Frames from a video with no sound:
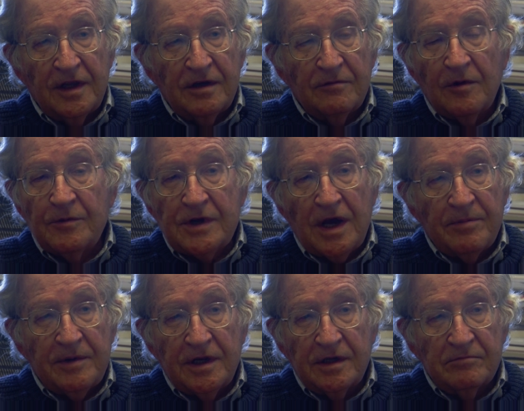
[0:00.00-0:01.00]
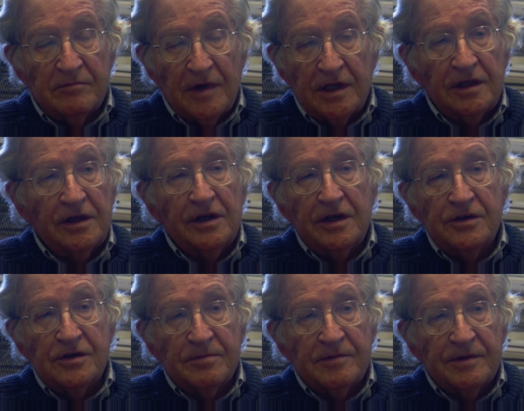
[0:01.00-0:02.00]
what was happening mainly in
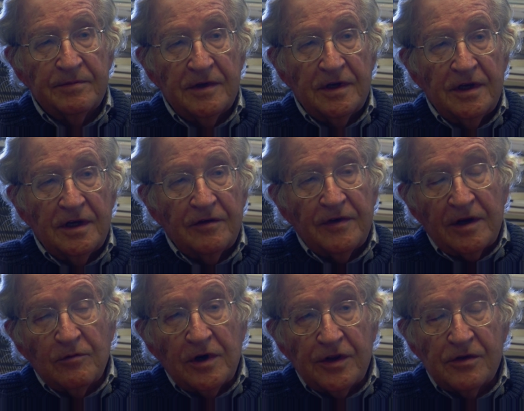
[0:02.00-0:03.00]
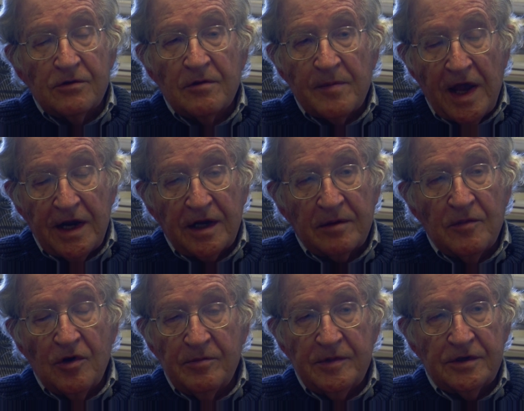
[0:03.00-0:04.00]
Egypt. In fact, one of the dramatic
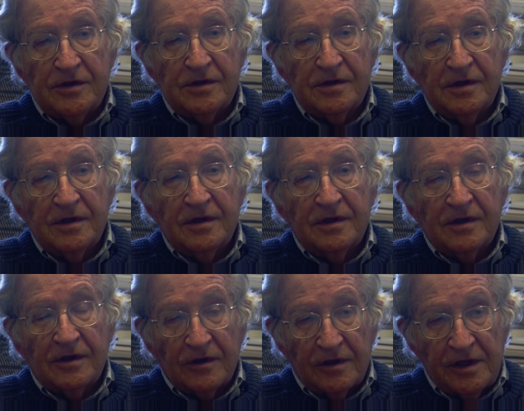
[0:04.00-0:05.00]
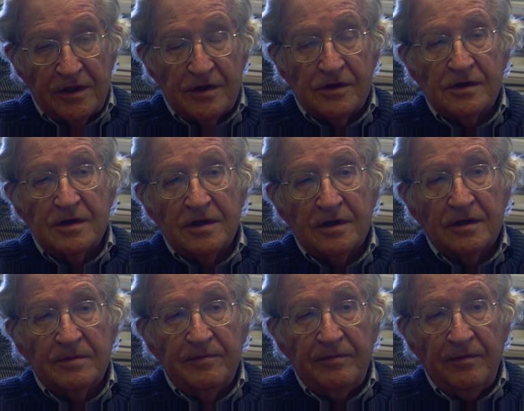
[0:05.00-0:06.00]
moments early this year
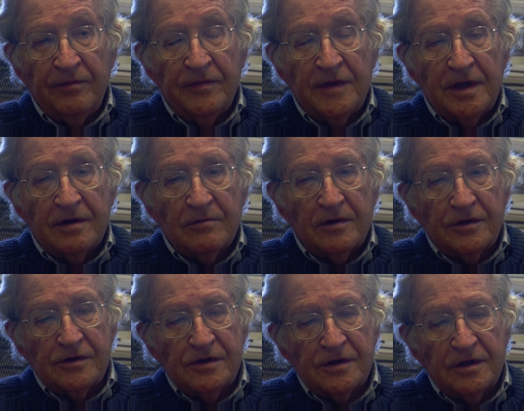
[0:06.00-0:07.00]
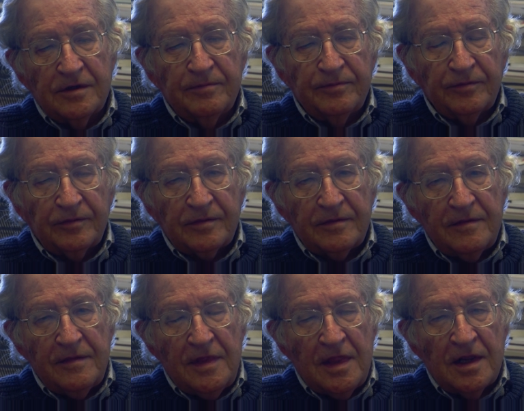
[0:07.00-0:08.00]
was
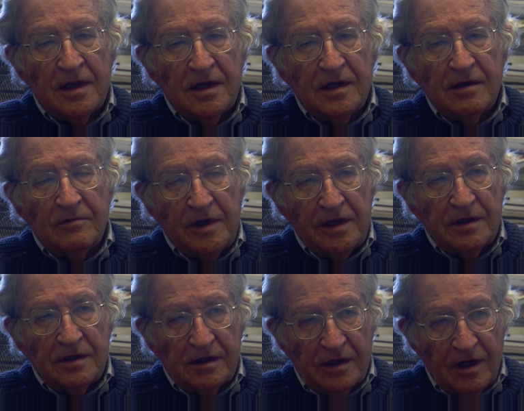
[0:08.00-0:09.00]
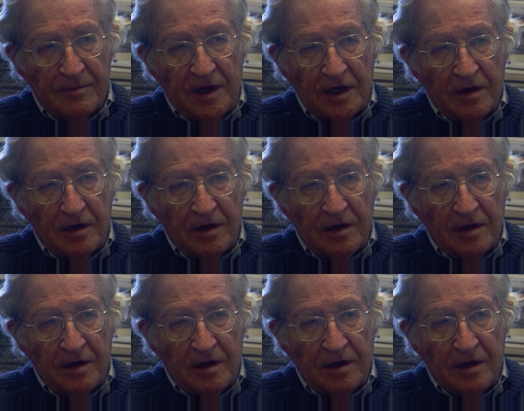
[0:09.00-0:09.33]
when Kamal